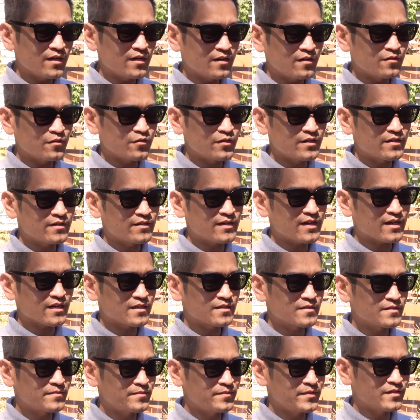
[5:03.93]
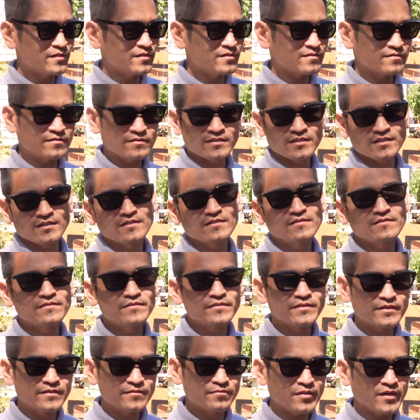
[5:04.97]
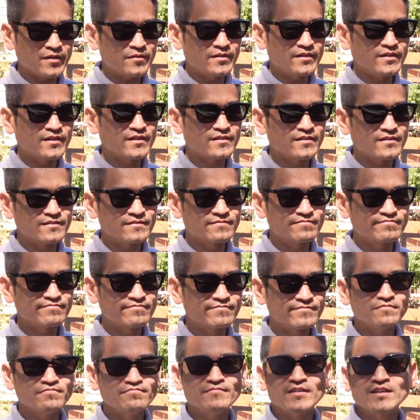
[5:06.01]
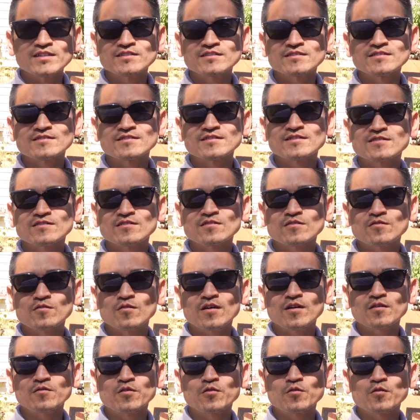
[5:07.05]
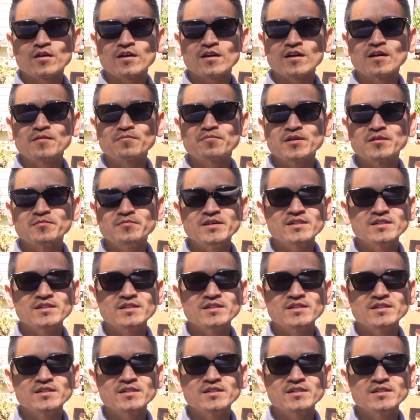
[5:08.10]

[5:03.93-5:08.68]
Well, we're not going to build until probably another 12 months while we're working on